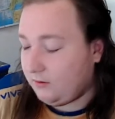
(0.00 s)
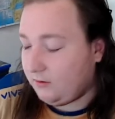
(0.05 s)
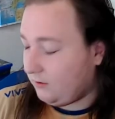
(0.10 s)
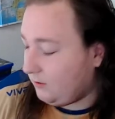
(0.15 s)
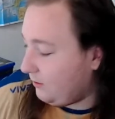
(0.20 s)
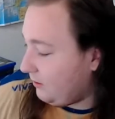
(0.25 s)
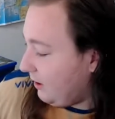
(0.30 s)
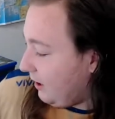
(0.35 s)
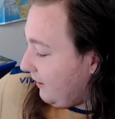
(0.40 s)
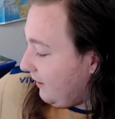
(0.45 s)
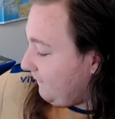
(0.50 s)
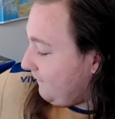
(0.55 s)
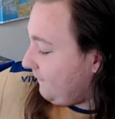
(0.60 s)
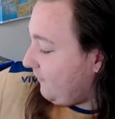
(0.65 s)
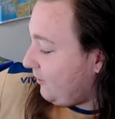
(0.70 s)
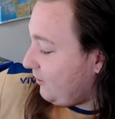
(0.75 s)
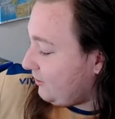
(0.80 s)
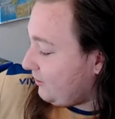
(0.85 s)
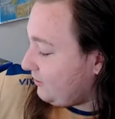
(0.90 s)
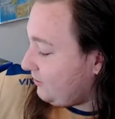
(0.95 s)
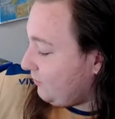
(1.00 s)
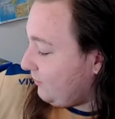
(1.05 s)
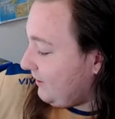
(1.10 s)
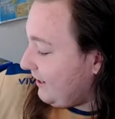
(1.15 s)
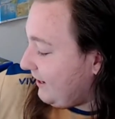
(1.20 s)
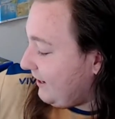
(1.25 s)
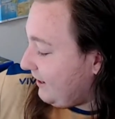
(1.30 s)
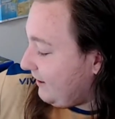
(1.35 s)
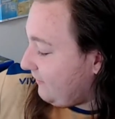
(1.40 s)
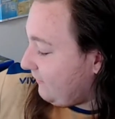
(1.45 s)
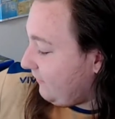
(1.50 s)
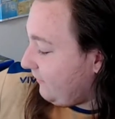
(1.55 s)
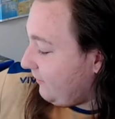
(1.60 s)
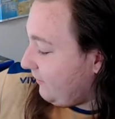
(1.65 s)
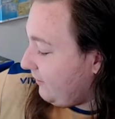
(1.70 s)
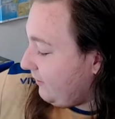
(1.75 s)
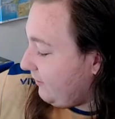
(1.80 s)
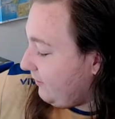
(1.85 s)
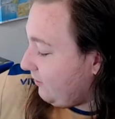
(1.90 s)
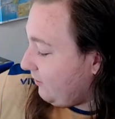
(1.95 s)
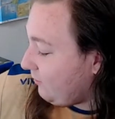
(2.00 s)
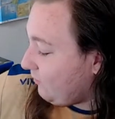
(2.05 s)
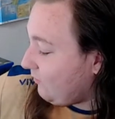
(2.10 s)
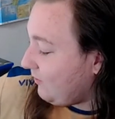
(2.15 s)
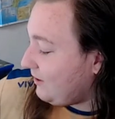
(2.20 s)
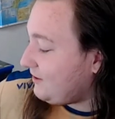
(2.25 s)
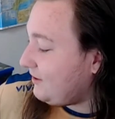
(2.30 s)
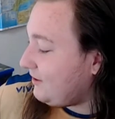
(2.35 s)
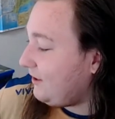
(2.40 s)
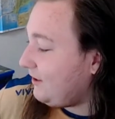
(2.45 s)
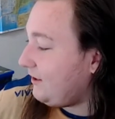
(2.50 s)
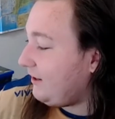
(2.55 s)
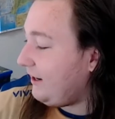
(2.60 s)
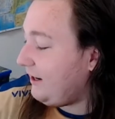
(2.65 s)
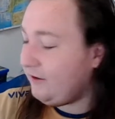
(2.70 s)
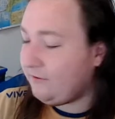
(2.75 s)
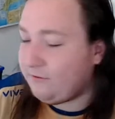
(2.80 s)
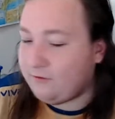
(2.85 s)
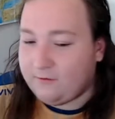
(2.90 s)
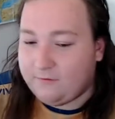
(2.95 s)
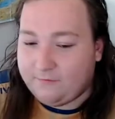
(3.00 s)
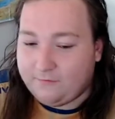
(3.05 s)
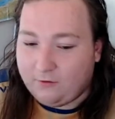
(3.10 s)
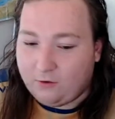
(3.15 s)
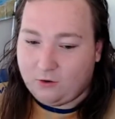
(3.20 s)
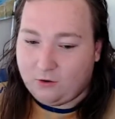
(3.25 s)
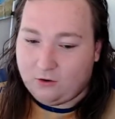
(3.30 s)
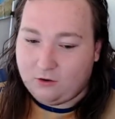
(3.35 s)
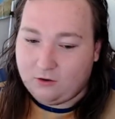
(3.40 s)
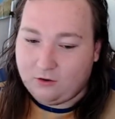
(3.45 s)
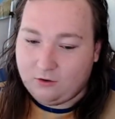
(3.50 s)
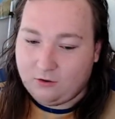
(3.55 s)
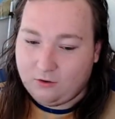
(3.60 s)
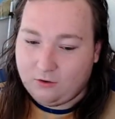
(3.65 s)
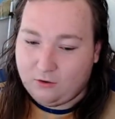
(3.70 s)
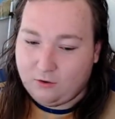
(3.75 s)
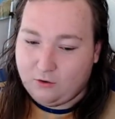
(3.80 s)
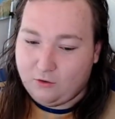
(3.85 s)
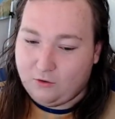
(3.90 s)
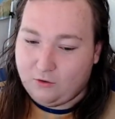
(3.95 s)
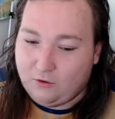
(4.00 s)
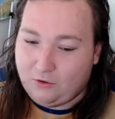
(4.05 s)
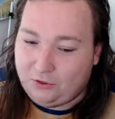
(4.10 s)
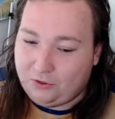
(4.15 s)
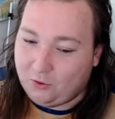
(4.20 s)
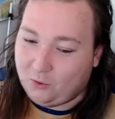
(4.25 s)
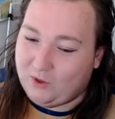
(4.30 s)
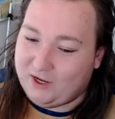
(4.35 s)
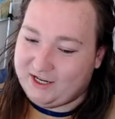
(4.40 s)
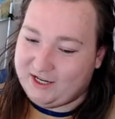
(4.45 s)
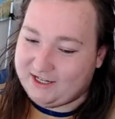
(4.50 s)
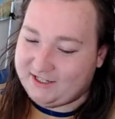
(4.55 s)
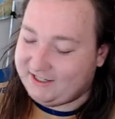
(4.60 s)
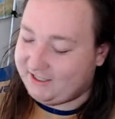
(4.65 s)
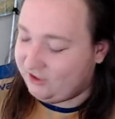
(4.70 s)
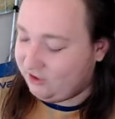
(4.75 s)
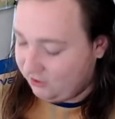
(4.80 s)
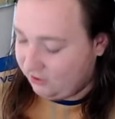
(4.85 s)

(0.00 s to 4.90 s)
Up first we have Resident Evil 4, the Wii edition.